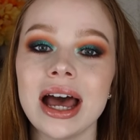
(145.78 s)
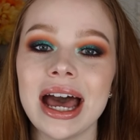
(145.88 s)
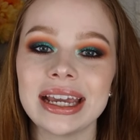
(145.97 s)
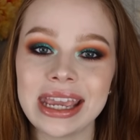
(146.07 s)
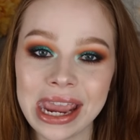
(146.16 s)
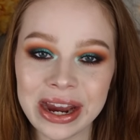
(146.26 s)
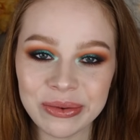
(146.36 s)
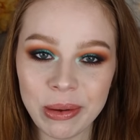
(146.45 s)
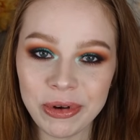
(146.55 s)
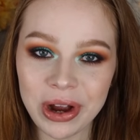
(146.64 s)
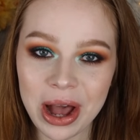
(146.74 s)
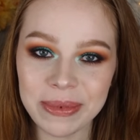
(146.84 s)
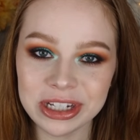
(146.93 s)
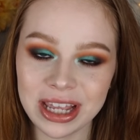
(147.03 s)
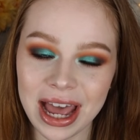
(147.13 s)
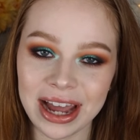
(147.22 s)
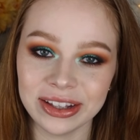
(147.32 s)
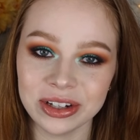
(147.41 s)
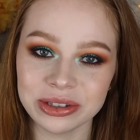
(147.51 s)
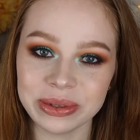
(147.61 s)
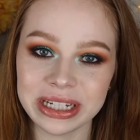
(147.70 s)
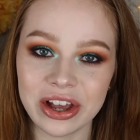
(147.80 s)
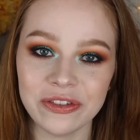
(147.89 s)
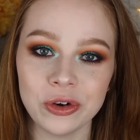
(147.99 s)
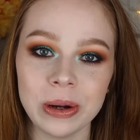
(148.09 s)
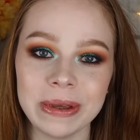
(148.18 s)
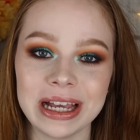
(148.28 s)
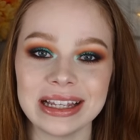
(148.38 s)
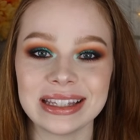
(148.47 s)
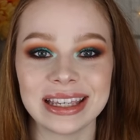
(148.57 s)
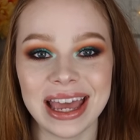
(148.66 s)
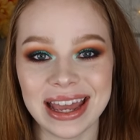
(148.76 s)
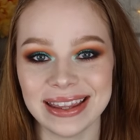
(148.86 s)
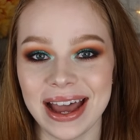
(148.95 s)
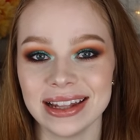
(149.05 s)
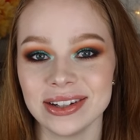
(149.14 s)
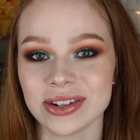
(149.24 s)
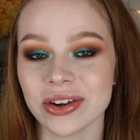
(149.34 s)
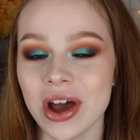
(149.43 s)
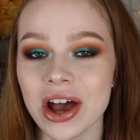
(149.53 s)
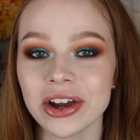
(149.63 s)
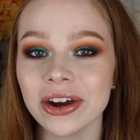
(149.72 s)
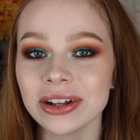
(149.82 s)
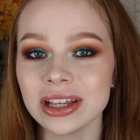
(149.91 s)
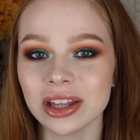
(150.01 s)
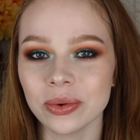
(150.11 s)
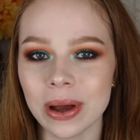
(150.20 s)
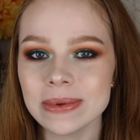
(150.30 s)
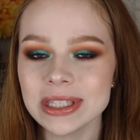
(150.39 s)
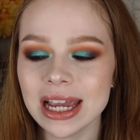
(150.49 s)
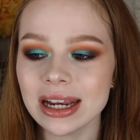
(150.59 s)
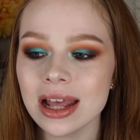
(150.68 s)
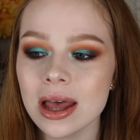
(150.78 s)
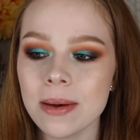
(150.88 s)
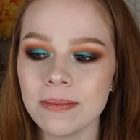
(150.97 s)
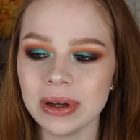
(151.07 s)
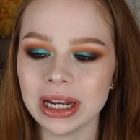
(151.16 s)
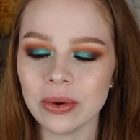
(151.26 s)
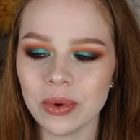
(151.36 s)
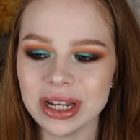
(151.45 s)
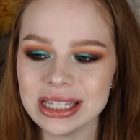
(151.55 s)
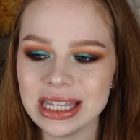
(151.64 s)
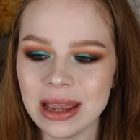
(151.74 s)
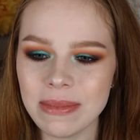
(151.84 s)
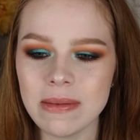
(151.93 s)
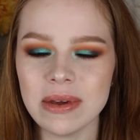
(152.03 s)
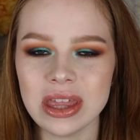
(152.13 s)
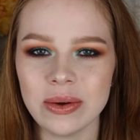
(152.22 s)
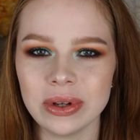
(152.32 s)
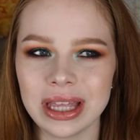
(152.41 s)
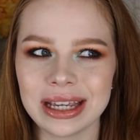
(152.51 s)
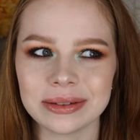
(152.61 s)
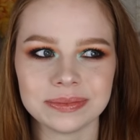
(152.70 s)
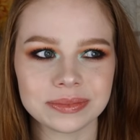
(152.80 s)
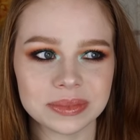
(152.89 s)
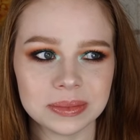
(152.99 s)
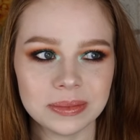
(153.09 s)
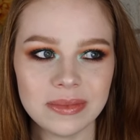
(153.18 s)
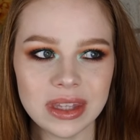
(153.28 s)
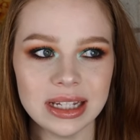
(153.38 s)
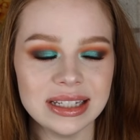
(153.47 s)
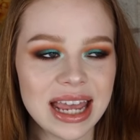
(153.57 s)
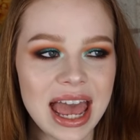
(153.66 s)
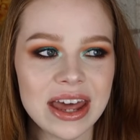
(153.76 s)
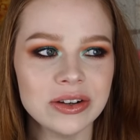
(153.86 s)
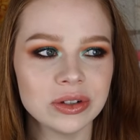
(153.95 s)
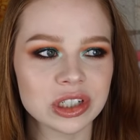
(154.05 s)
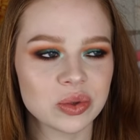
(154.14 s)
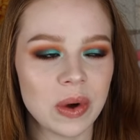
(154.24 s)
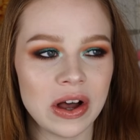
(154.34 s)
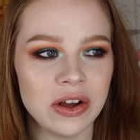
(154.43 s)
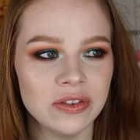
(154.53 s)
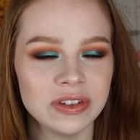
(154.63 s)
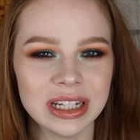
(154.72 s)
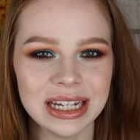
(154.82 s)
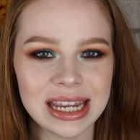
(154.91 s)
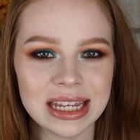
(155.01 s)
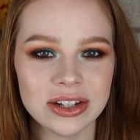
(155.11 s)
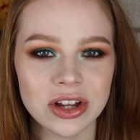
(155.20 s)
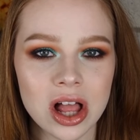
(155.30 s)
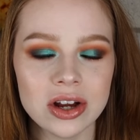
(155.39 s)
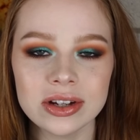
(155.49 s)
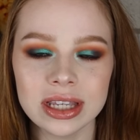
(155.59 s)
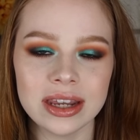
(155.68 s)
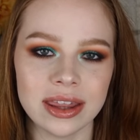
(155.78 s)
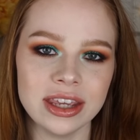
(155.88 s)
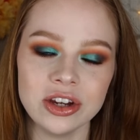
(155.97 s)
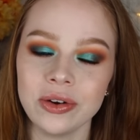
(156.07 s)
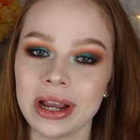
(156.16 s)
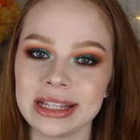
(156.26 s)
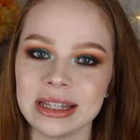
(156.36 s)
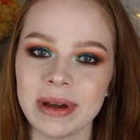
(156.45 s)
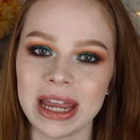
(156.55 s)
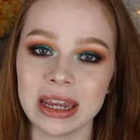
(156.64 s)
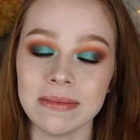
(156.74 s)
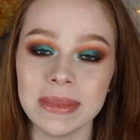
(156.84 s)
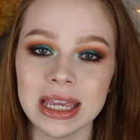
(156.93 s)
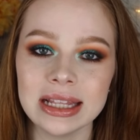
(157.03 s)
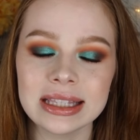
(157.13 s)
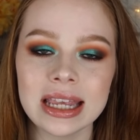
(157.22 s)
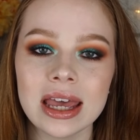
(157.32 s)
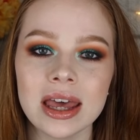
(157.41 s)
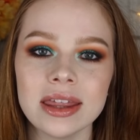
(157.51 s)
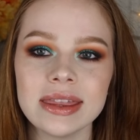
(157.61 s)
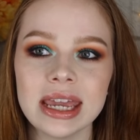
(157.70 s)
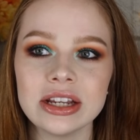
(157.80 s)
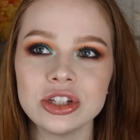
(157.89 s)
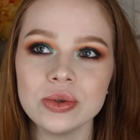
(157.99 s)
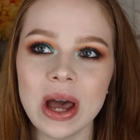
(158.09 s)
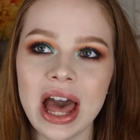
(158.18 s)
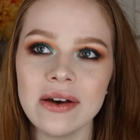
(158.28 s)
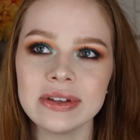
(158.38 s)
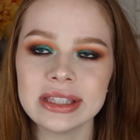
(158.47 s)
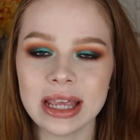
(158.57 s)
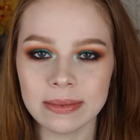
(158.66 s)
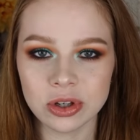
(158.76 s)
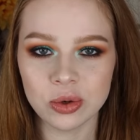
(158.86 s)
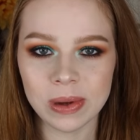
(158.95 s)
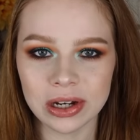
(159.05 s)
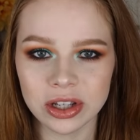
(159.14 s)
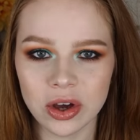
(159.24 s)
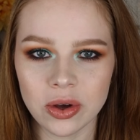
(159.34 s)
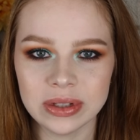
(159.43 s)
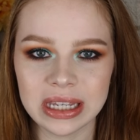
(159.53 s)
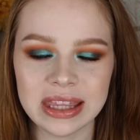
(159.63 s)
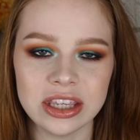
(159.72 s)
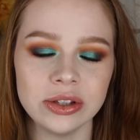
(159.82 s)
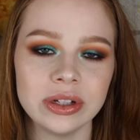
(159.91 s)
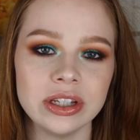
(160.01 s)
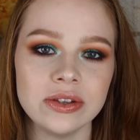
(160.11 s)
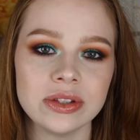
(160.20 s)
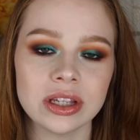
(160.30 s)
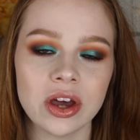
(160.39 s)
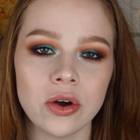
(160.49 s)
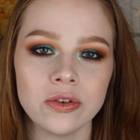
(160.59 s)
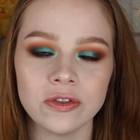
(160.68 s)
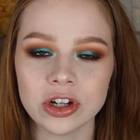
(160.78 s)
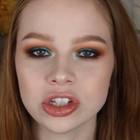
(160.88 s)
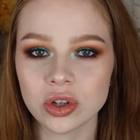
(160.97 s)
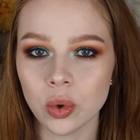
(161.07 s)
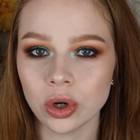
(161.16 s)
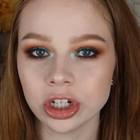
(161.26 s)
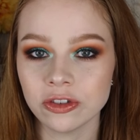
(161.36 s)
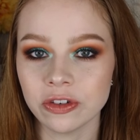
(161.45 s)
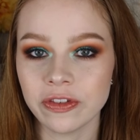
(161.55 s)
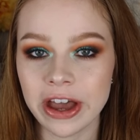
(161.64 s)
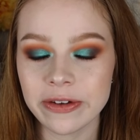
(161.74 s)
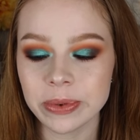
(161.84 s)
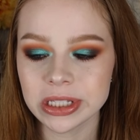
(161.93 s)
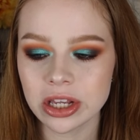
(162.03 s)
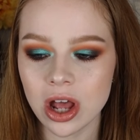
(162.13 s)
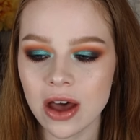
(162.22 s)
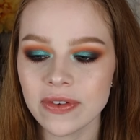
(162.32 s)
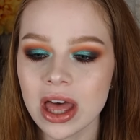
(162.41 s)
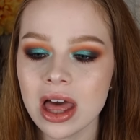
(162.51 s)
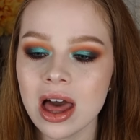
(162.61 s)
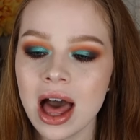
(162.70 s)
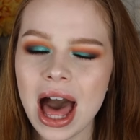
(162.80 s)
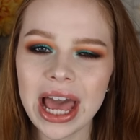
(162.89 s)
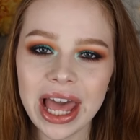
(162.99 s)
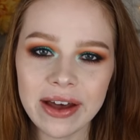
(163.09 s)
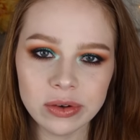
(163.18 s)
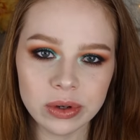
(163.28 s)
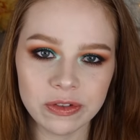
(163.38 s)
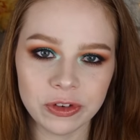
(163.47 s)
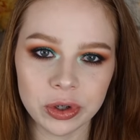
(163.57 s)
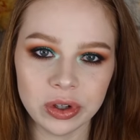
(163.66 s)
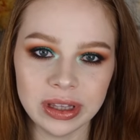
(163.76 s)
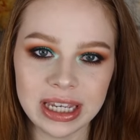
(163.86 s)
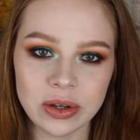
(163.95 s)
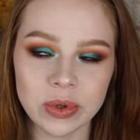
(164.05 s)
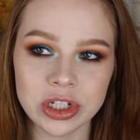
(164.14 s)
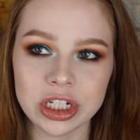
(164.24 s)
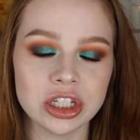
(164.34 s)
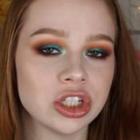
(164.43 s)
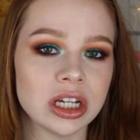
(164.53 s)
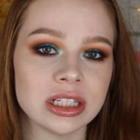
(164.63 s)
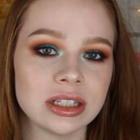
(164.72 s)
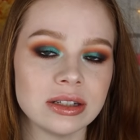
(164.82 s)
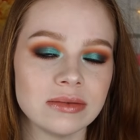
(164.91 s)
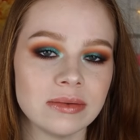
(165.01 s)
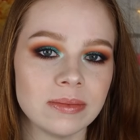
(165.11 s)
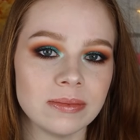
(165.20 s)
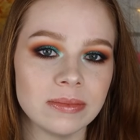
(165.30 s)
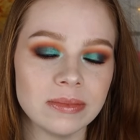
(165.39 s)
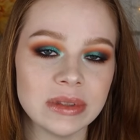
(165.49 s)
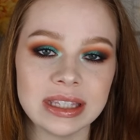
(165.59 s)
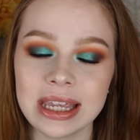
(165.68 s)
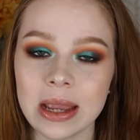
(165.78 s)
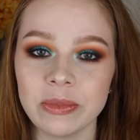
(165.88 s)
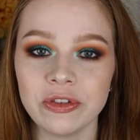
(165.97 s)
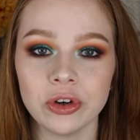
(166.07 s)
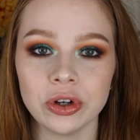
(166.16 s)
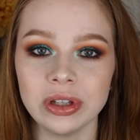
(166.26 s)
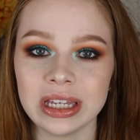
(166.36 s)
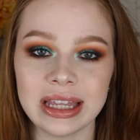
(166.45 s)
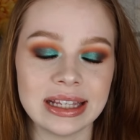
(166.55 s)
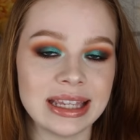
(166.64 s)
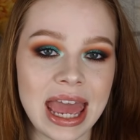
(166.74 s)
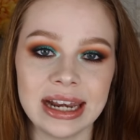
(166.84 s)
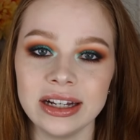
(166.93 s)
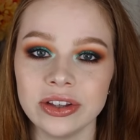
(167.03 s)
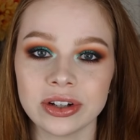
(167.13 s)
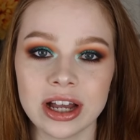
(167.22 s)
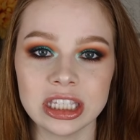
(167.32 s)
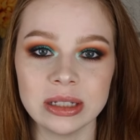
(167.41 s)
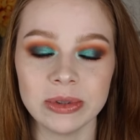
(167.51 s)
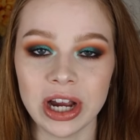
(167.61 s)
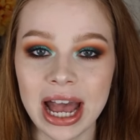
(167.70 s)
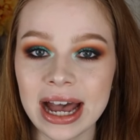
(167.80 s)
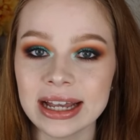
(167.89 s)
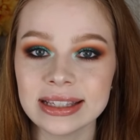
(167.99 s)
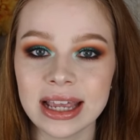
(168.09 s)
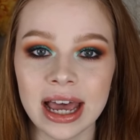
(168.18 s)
I can't remember how much the highlighters retail for because again, the highlighters are not currently on the website, but I want to say maybe they were like 10 or 12 Canadian dollars. Nothing crazy by any means. They do have some coupon codes. I think you can use the code first order for 5% off. I have a referral link which is just the same referral link as any other customer has.